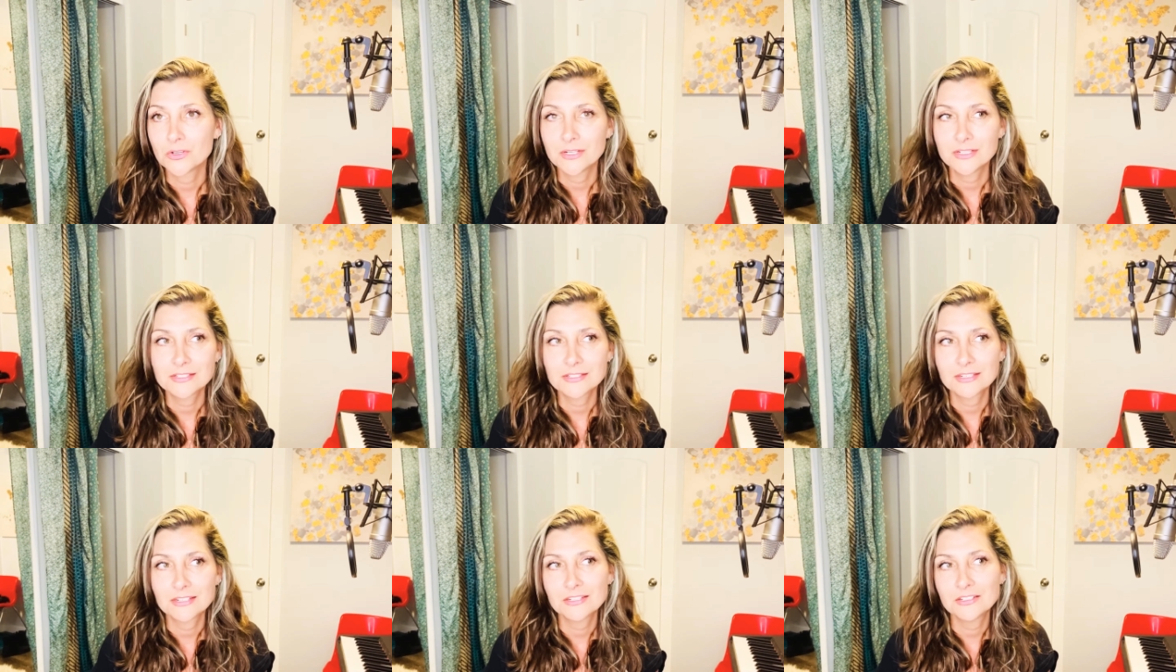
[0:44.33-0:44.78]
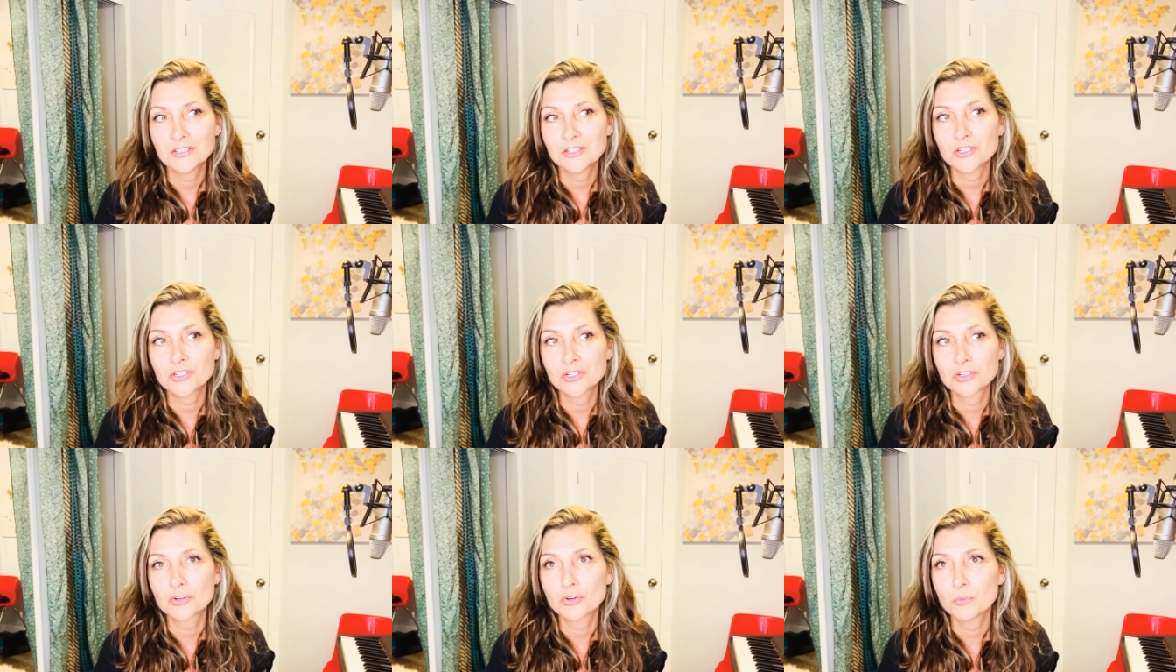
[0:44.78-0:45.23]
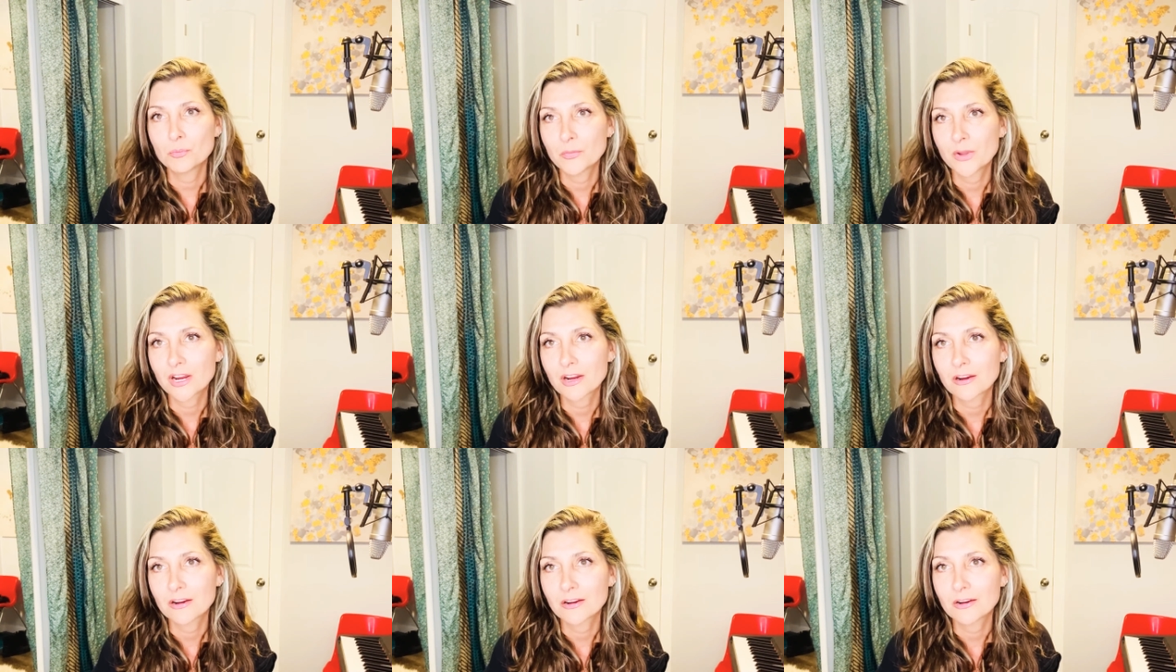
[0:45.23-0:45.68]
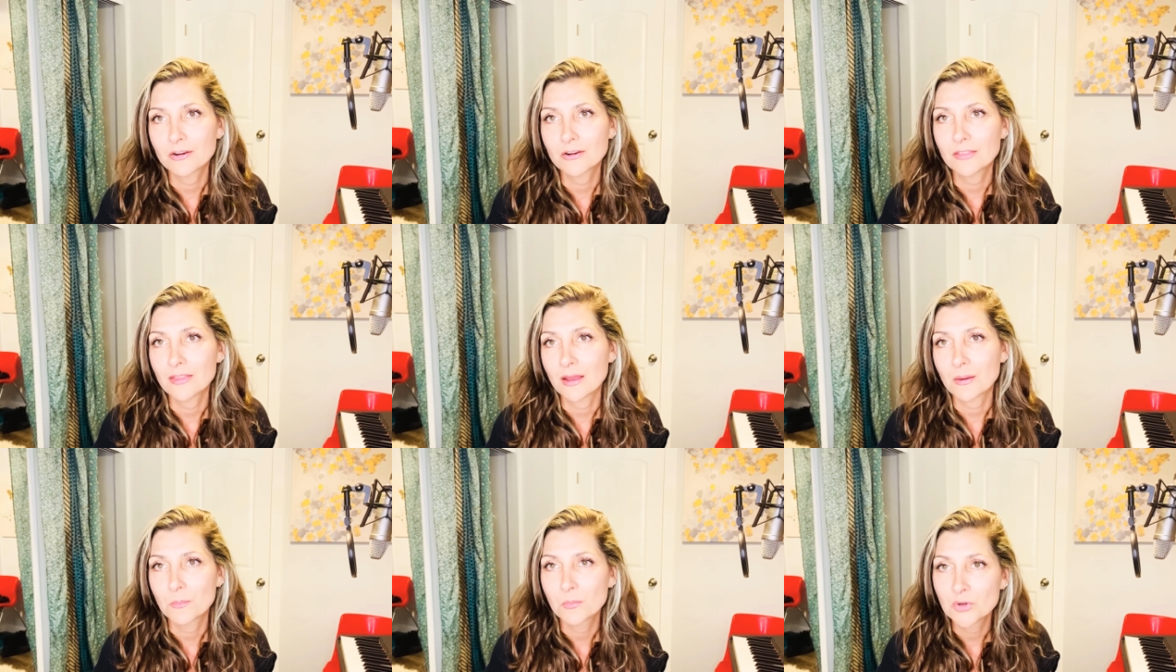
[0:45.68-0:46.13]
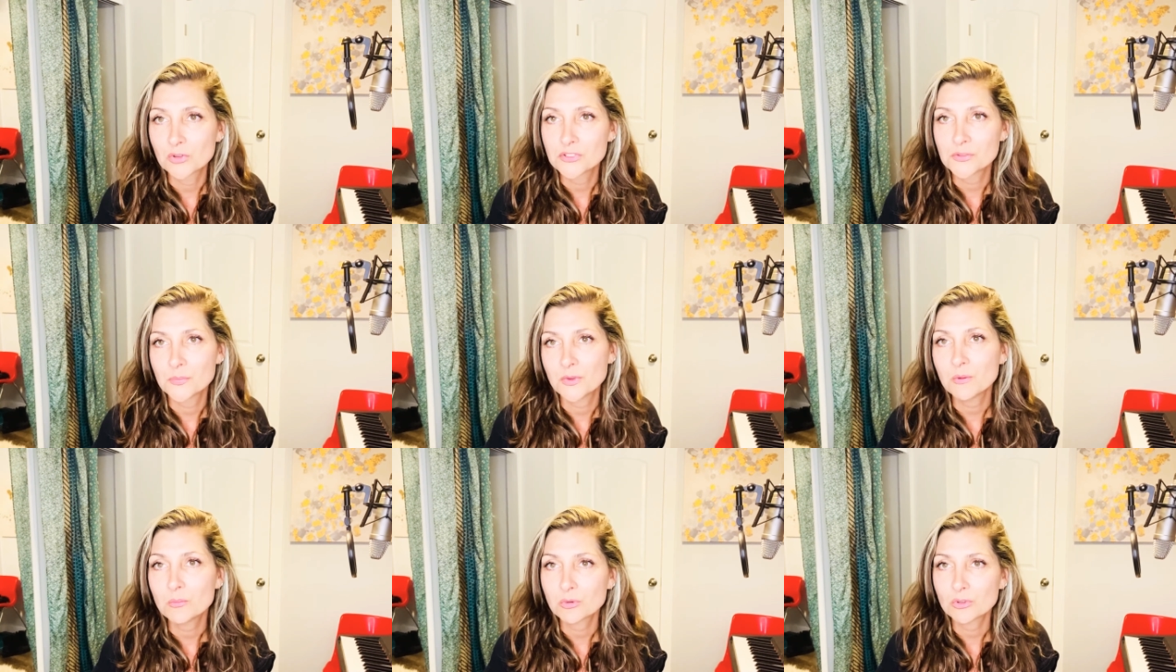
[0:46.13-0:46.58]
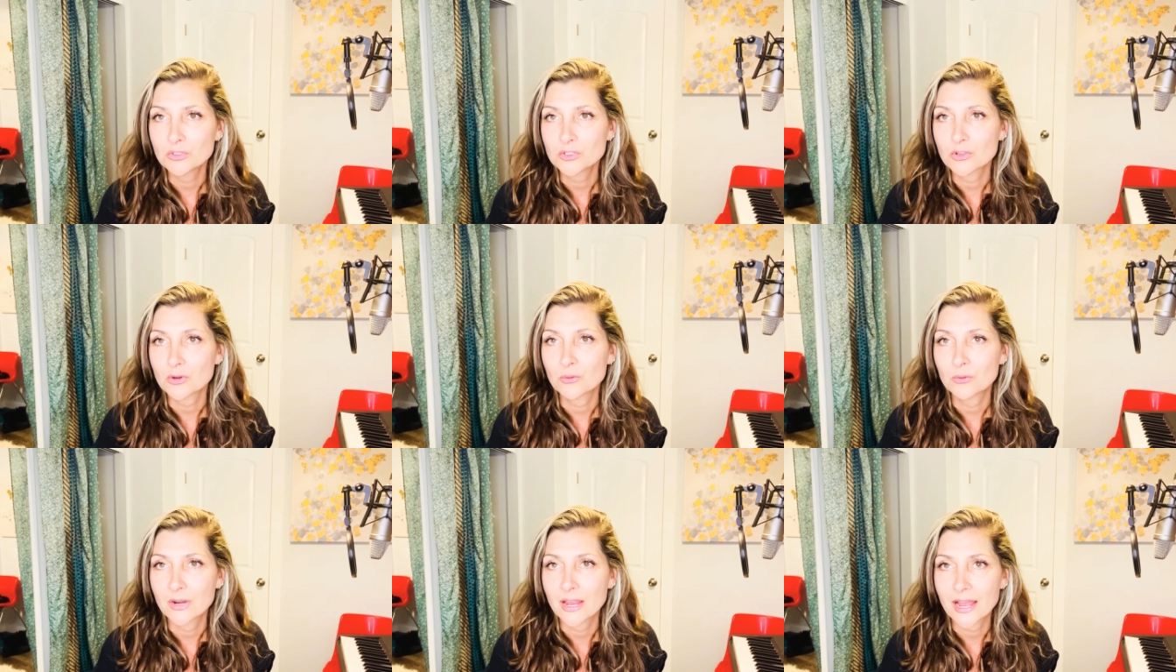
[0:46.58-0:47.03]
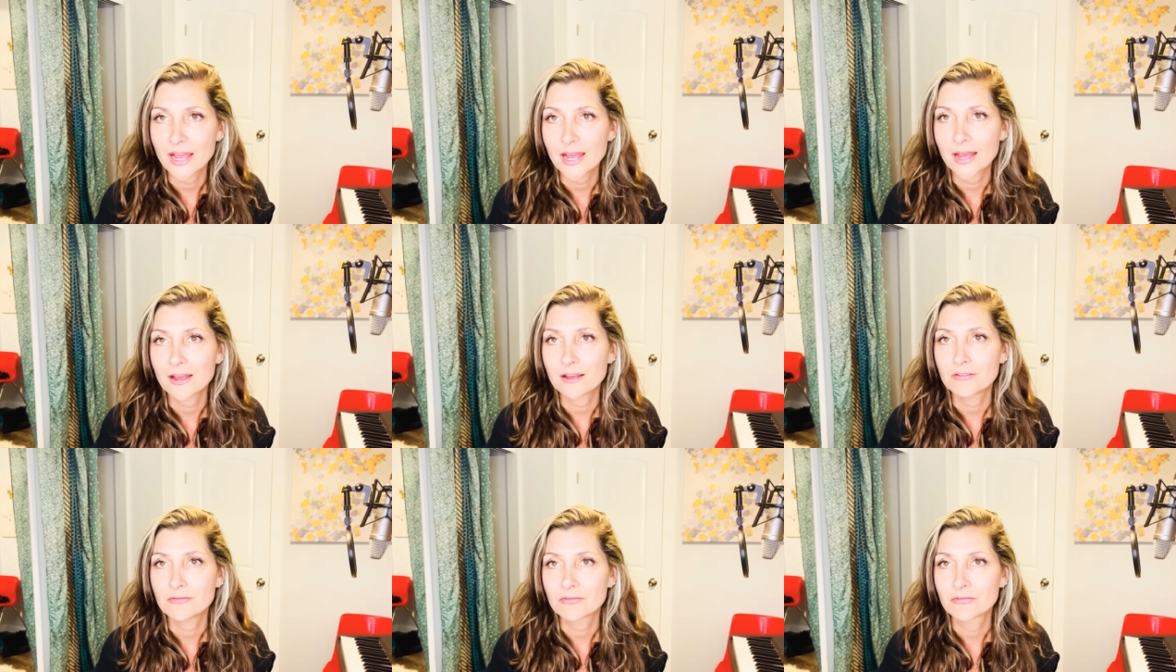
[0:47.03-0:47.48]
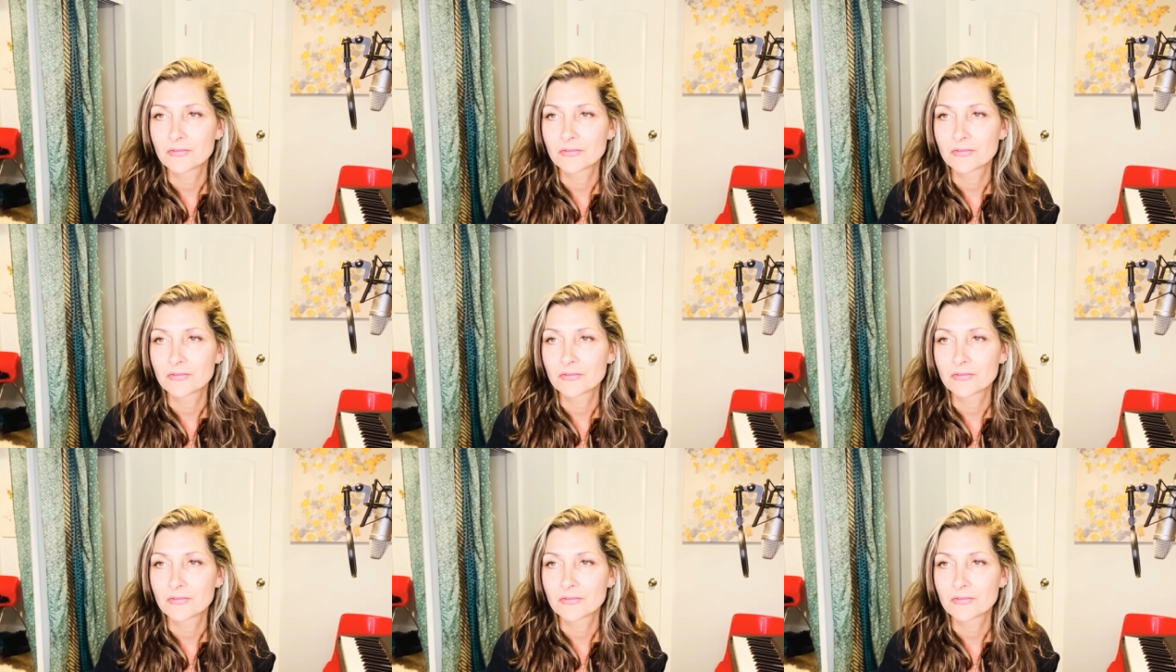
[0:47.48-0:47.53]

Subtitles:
It's an additional barrier that most people don't have.